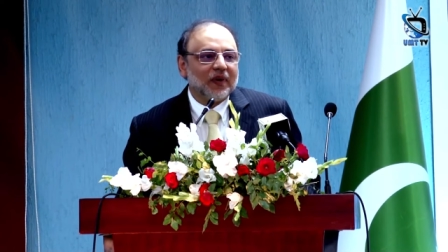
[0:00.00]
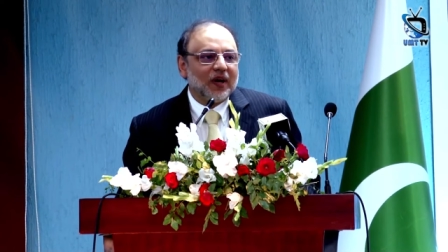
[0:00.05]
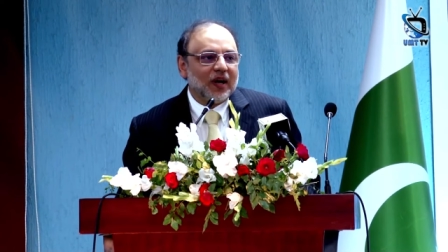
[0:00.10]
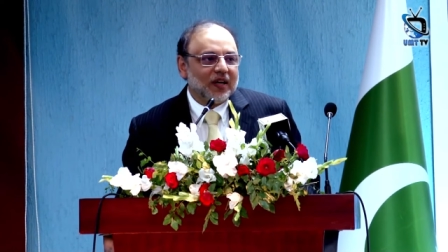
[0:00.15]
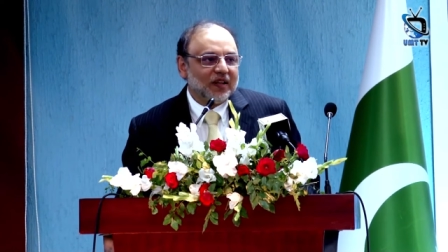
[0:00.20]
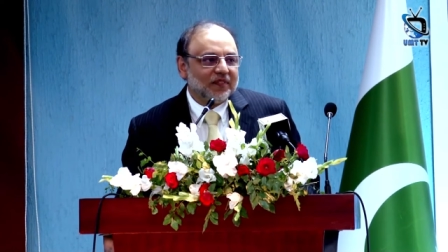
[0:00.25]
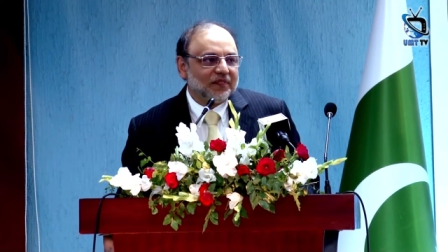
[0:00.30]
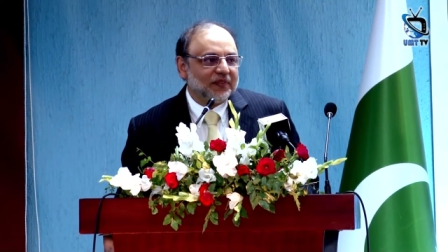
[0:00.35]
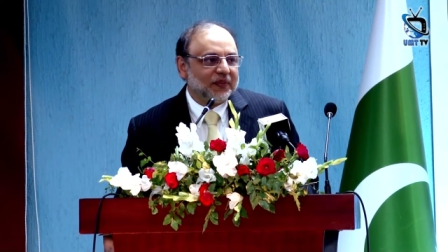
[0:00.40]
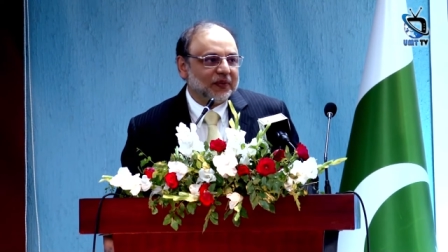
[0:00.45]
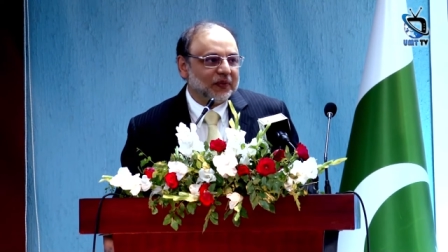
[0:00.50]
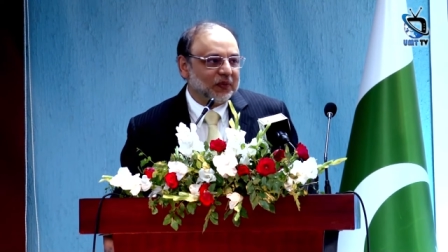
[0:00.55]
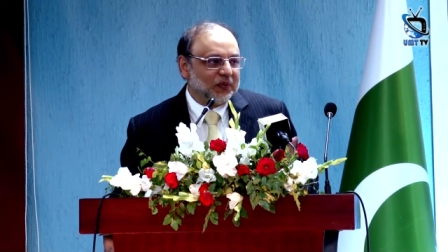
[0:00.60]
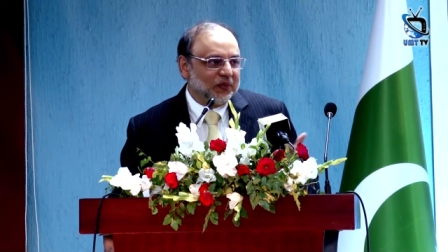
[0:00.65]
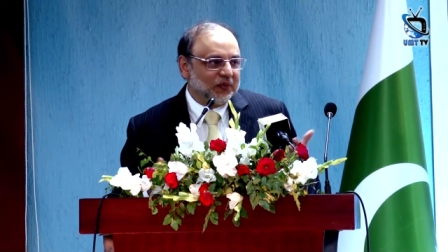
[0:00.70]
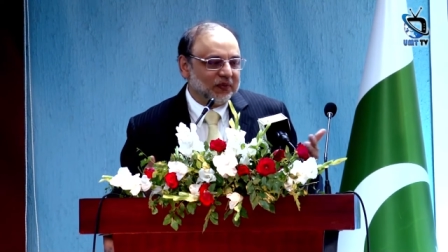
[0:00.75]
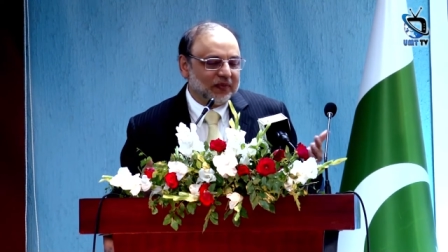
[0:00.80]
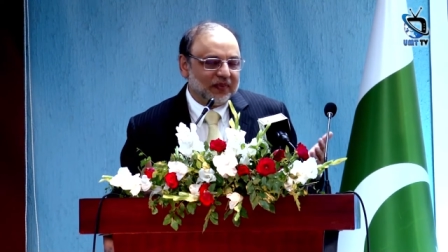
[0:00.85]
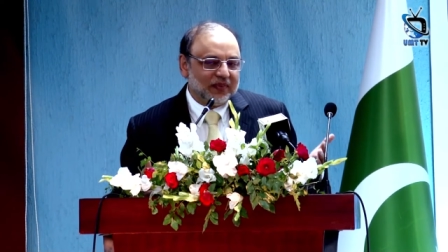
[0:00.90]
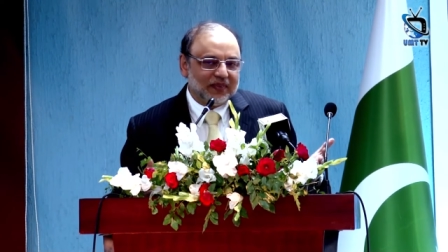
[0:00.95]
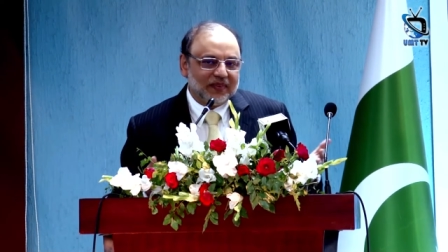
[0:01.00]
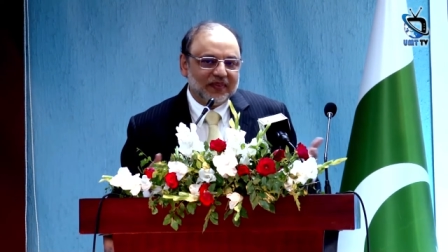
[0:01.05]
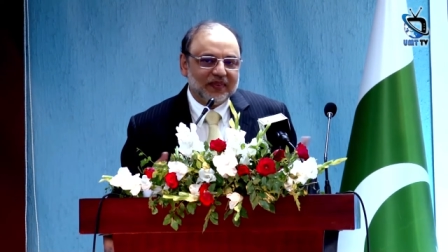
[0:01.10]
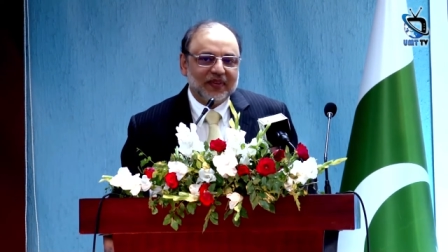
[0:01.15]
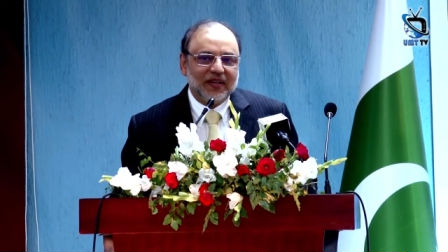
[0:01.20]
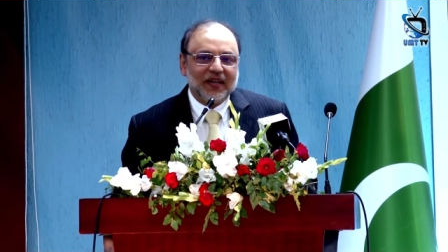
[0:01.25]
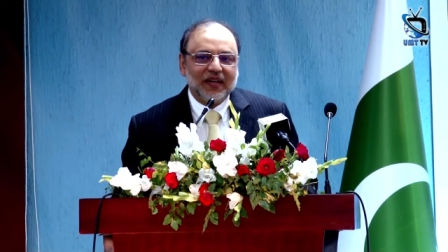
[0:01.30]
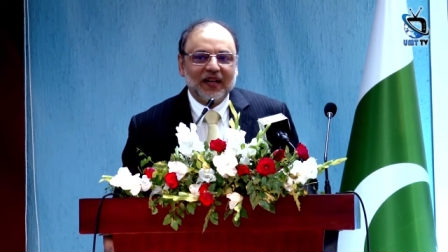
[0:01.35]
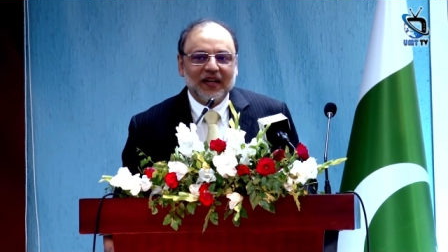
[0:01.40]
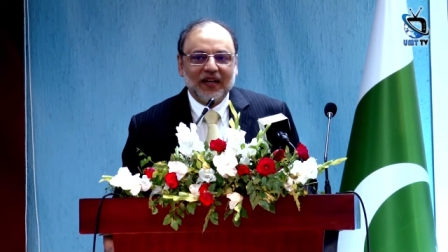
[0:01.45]
all of you
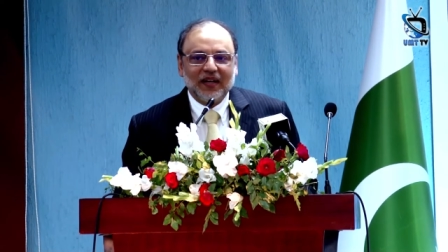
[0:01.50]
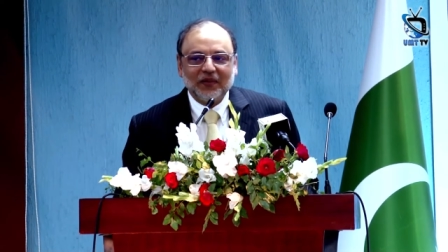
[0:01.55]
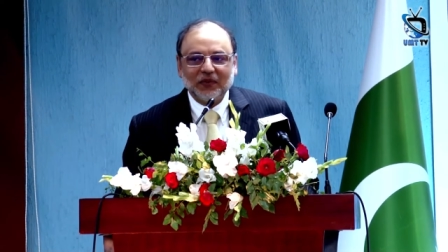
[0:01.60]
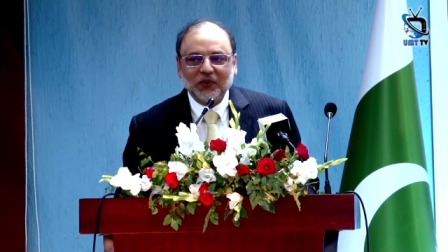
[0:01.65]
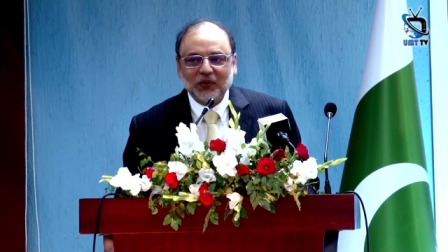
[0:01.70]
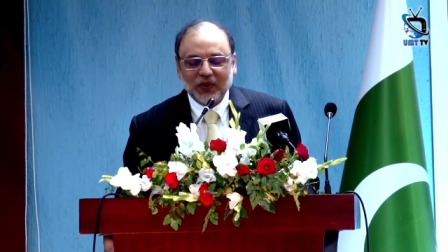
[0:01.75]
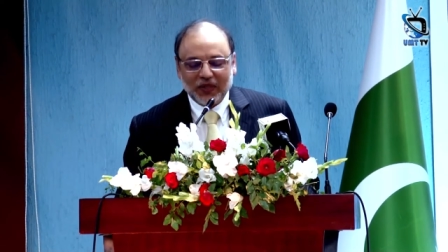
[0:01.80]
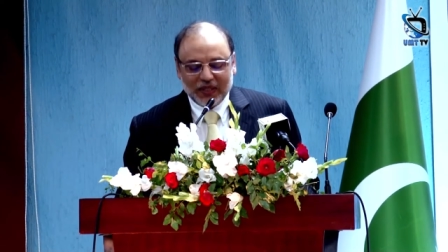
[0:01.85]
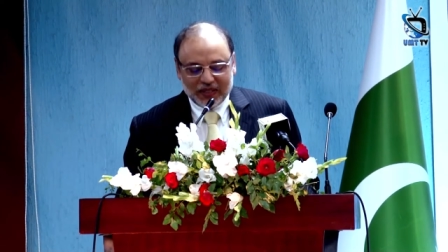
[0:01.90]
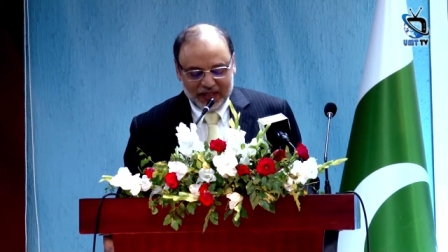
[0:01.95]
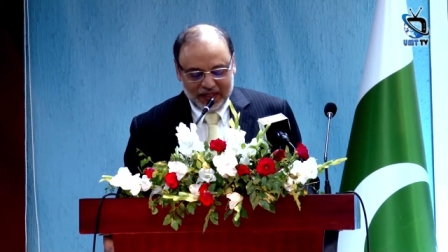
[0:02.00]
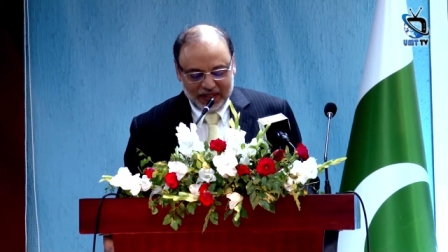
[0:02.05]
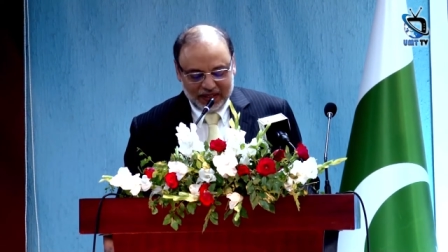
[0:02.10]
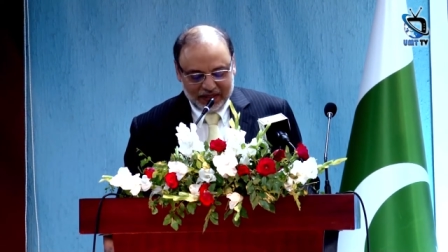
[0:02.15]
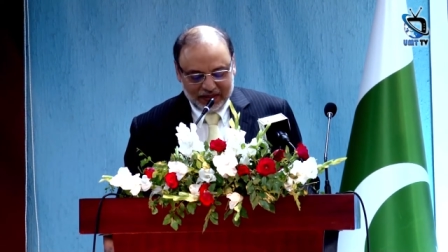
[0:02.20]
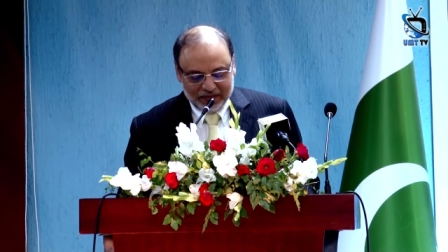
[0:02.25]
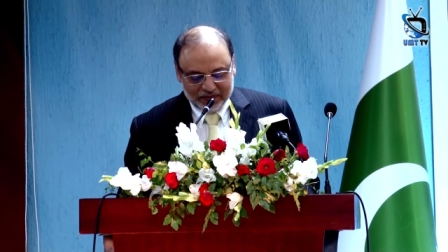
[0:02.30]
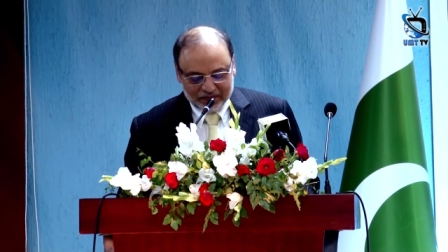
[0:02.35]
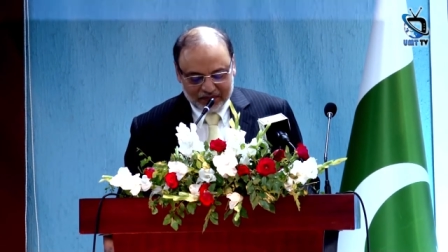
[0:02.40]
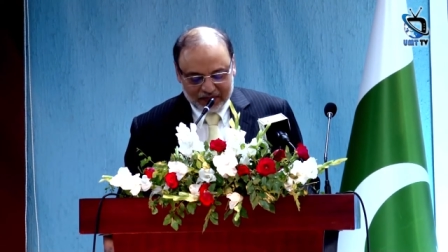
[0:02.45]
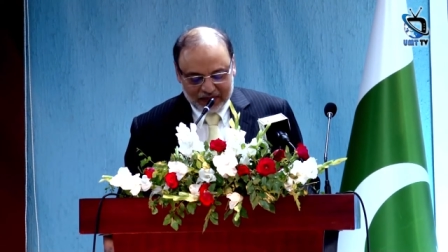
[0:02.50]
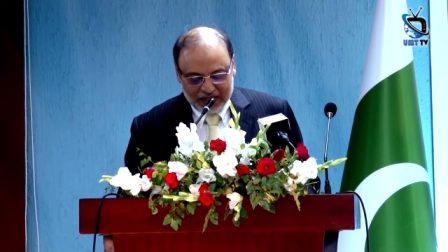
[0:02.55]
uh, who are here,